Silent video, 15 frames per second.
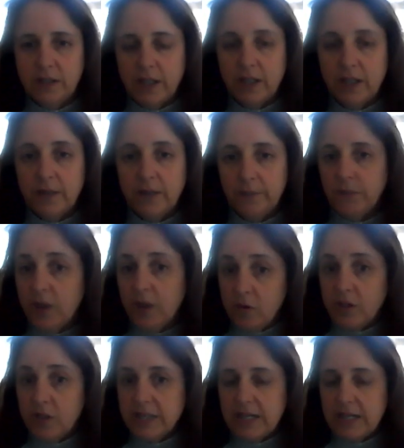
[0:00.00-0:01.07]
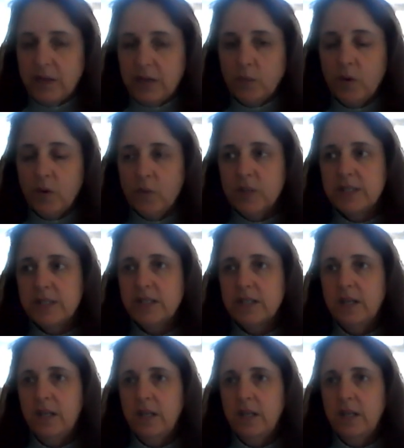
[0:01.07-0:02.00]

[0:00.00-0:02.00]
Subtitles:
a rundown on what was